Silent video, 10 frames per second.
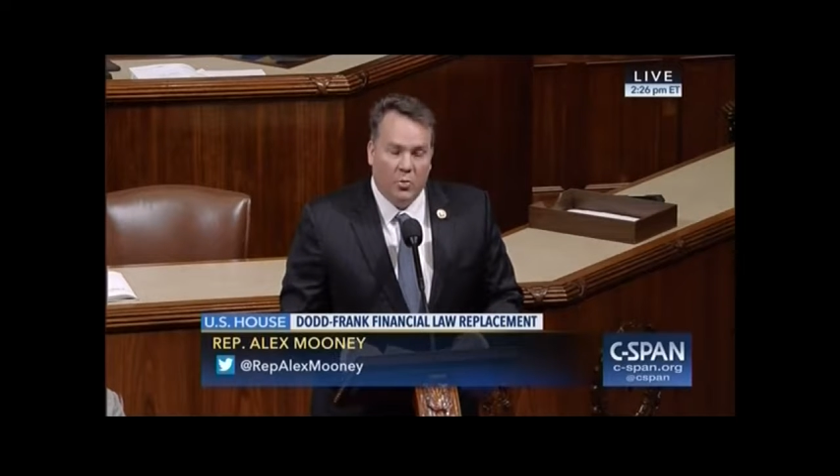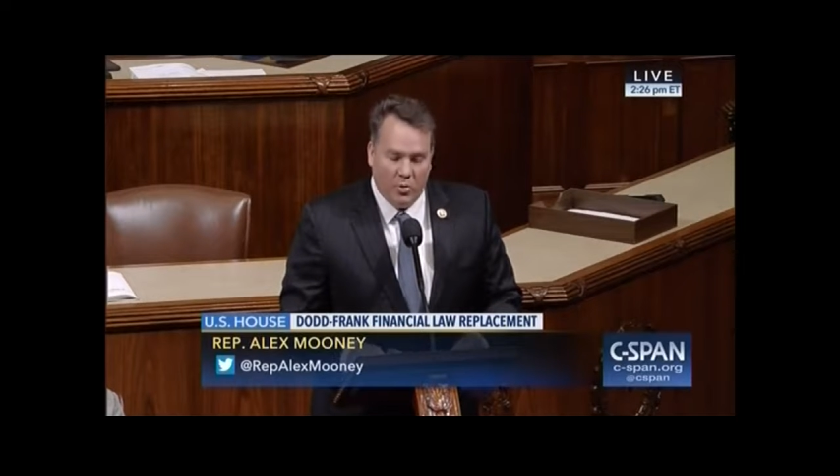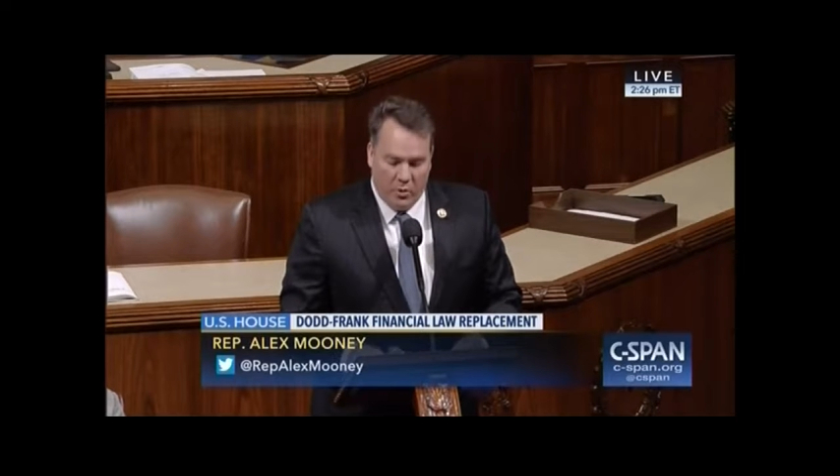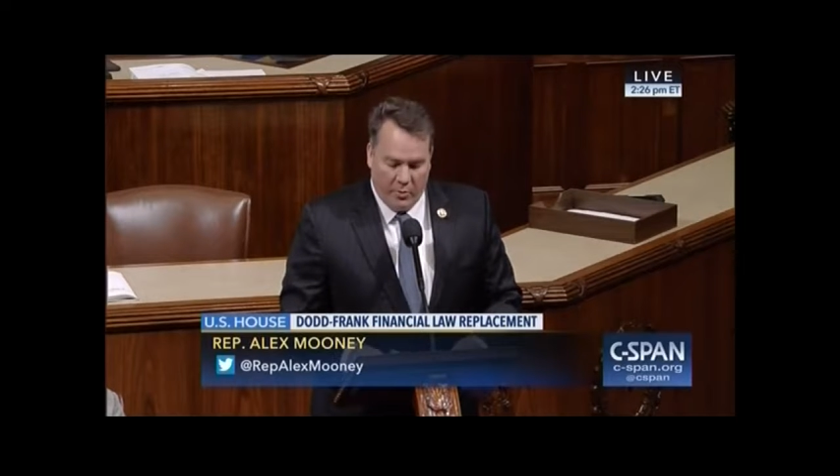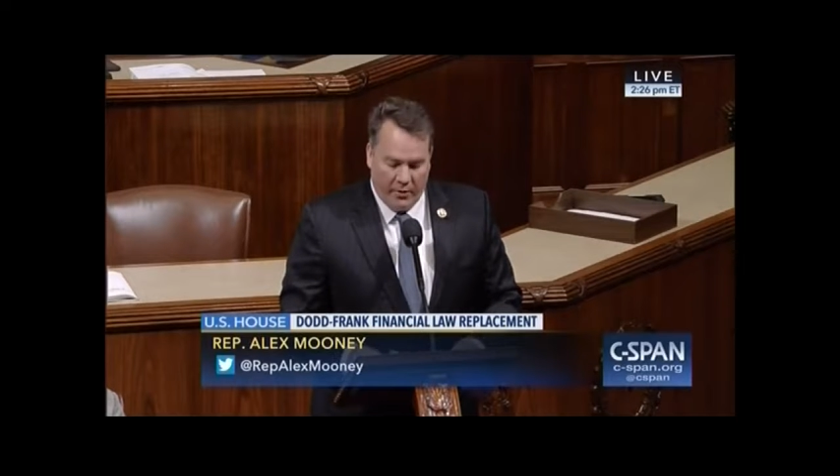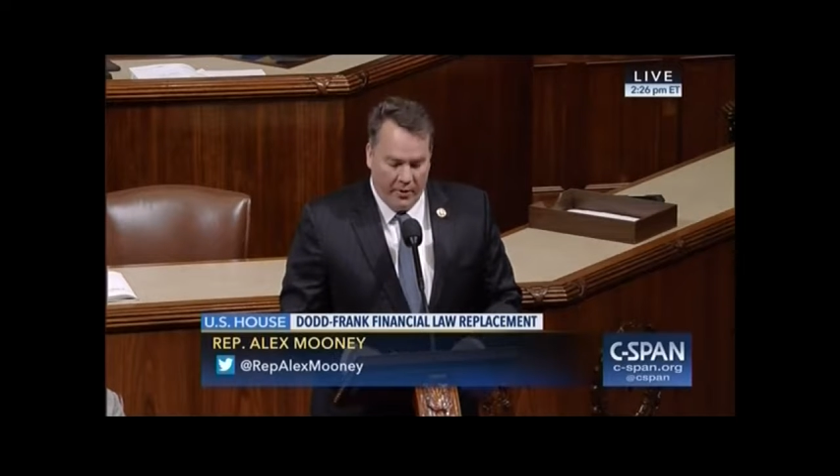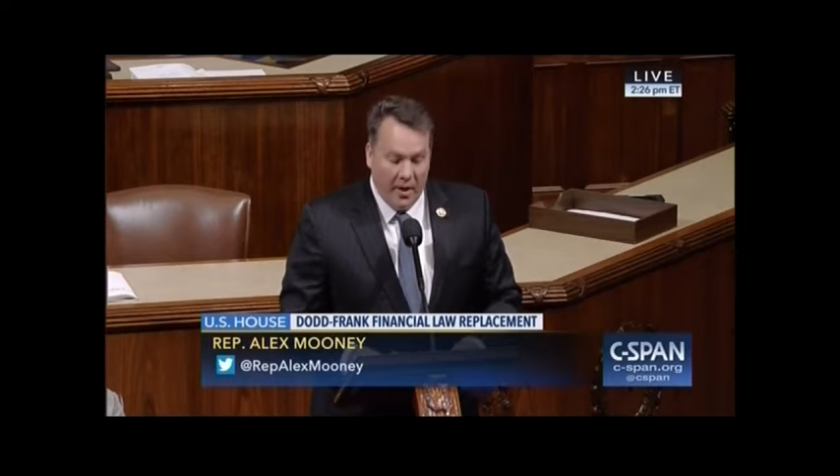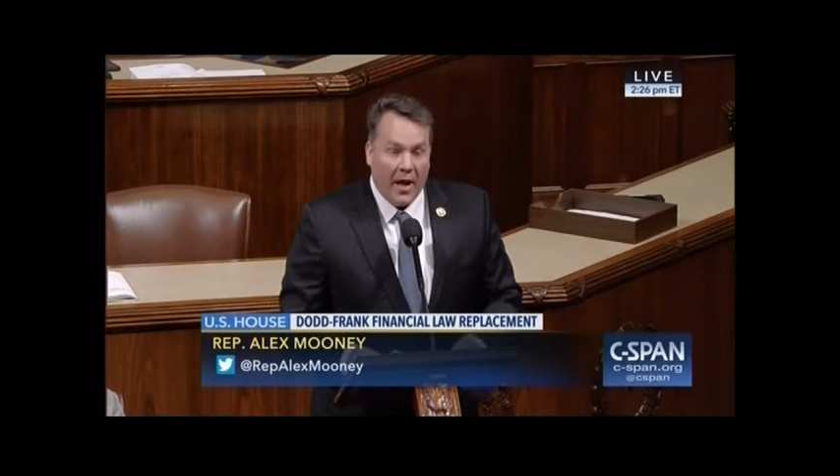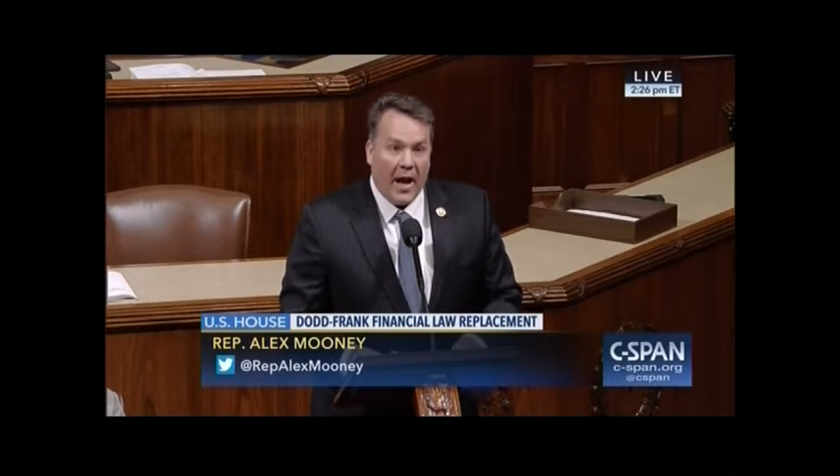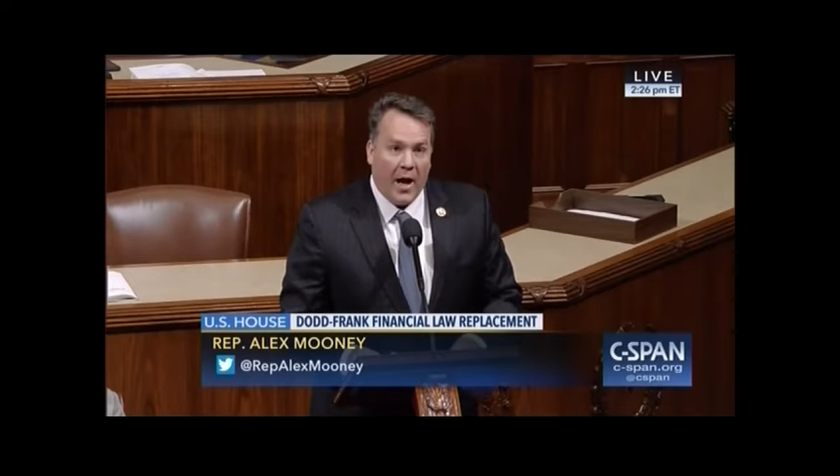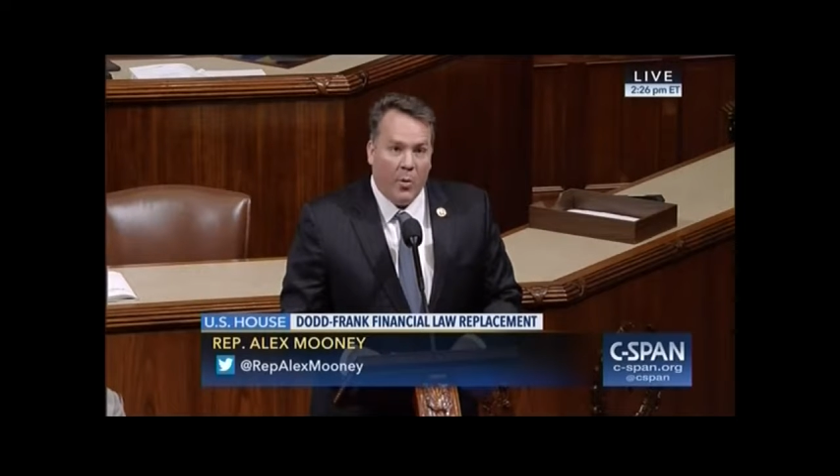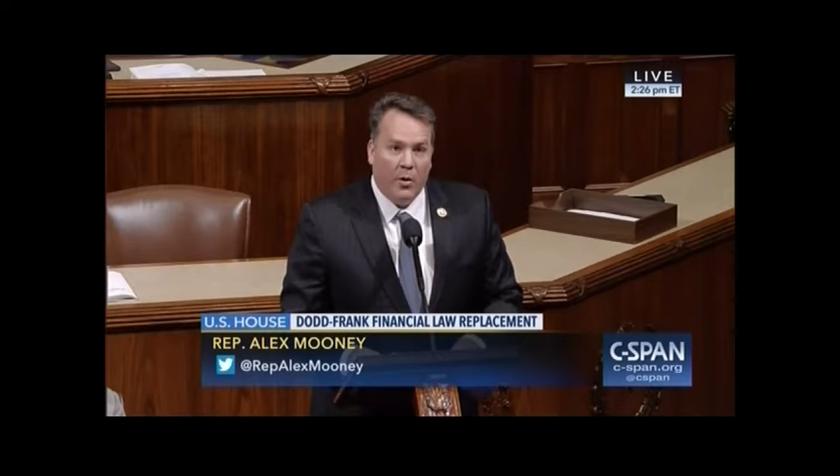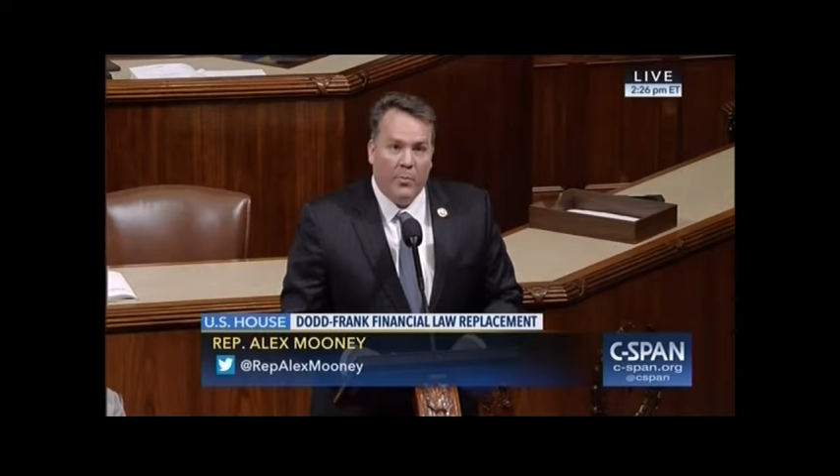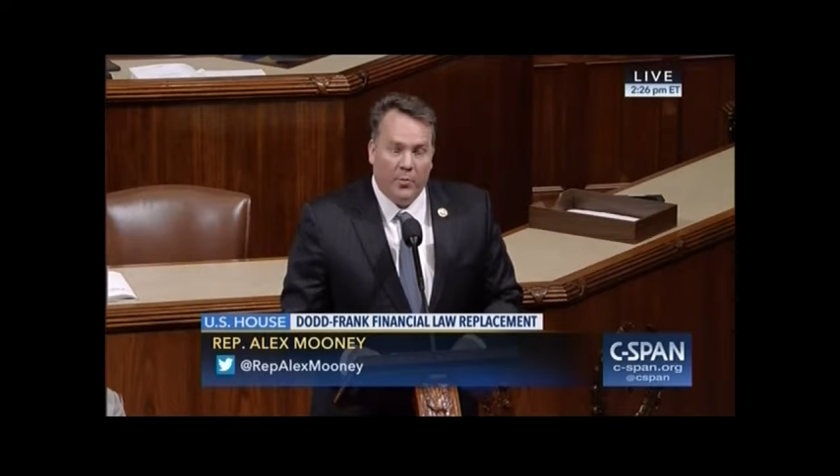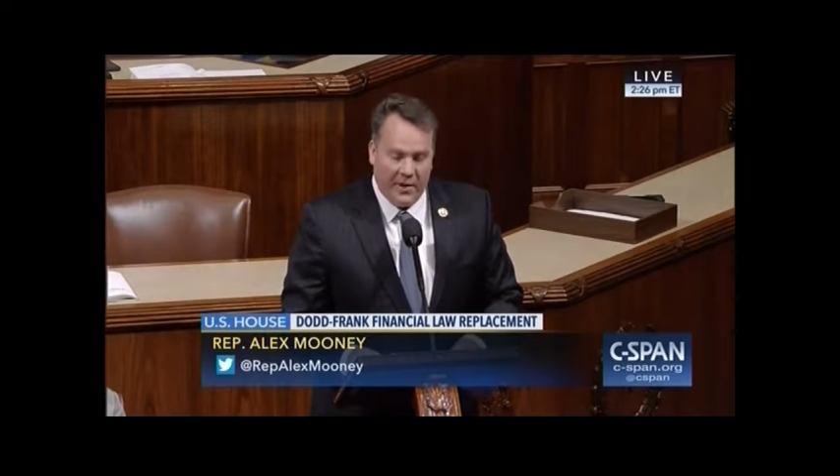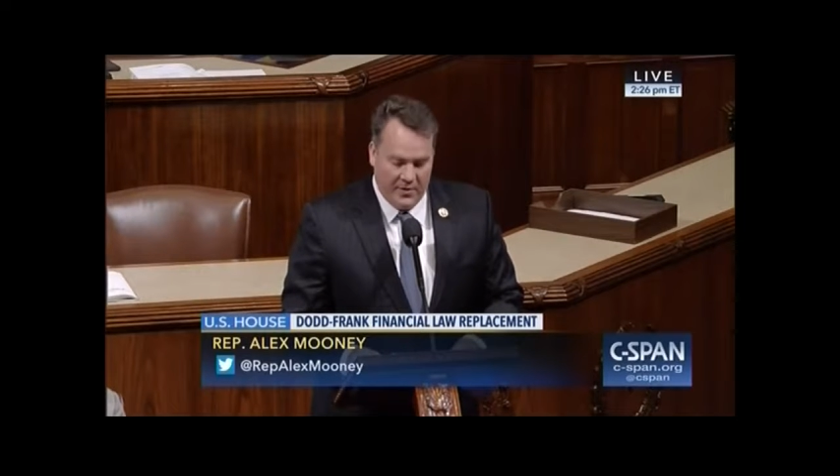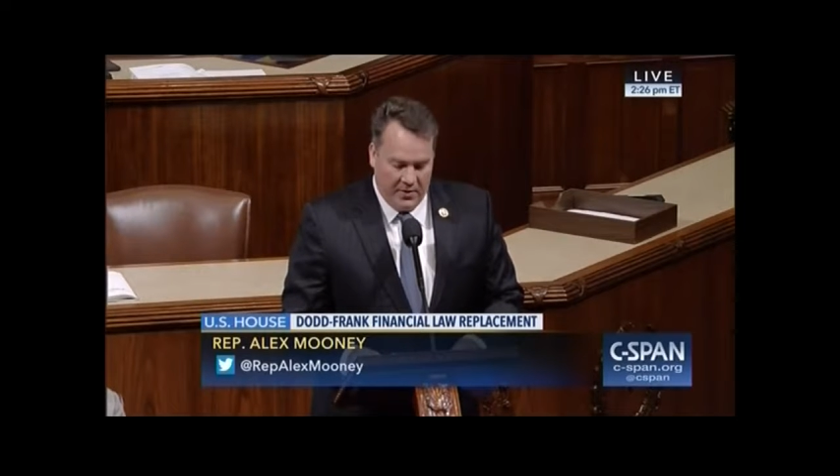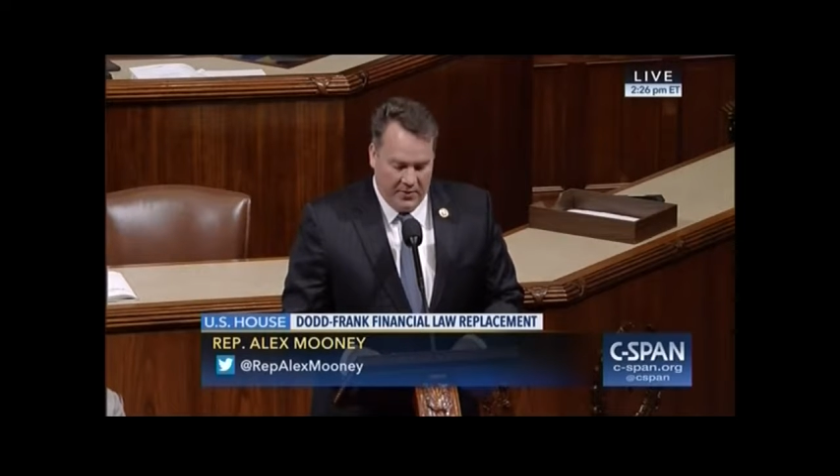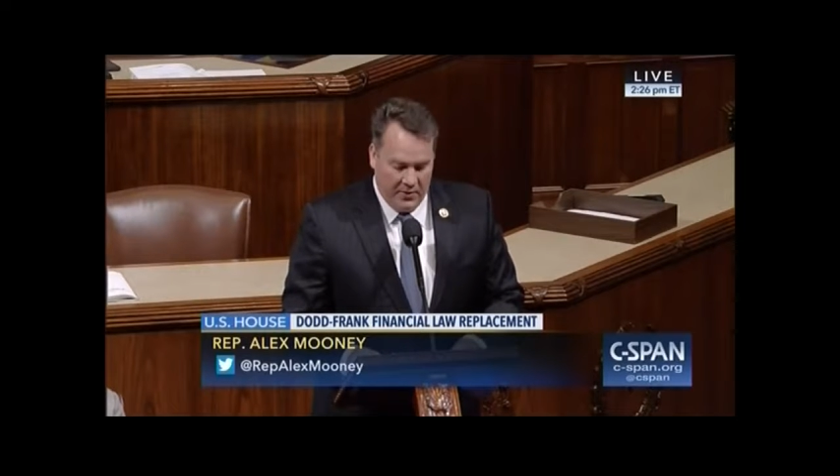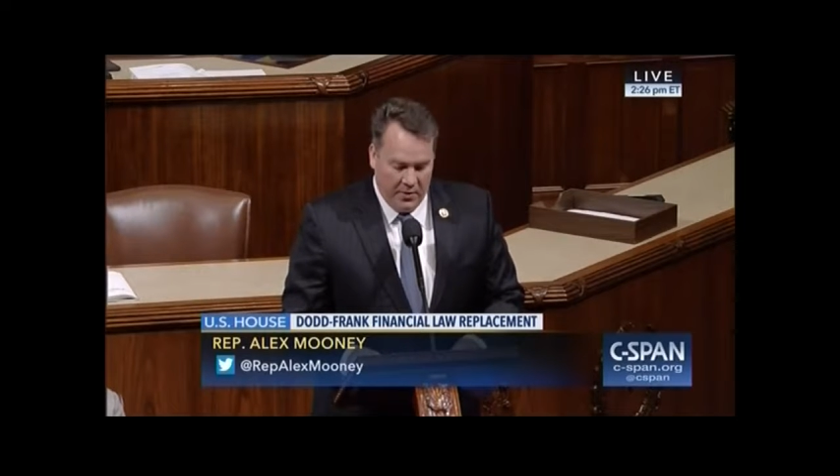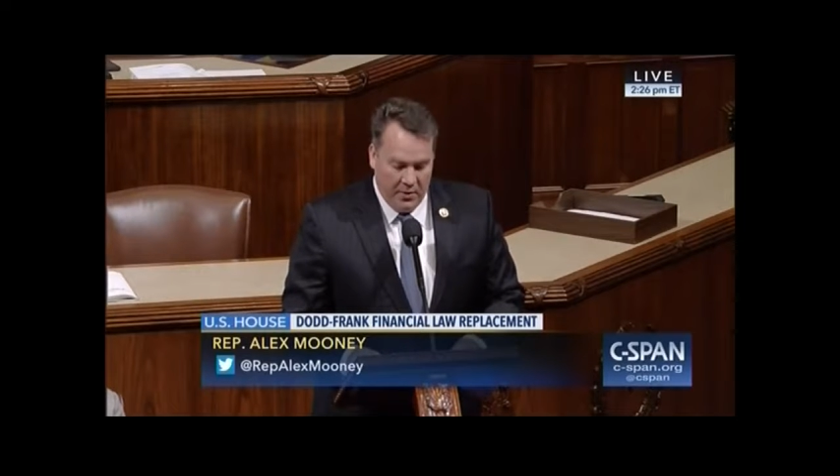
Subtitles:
work with our president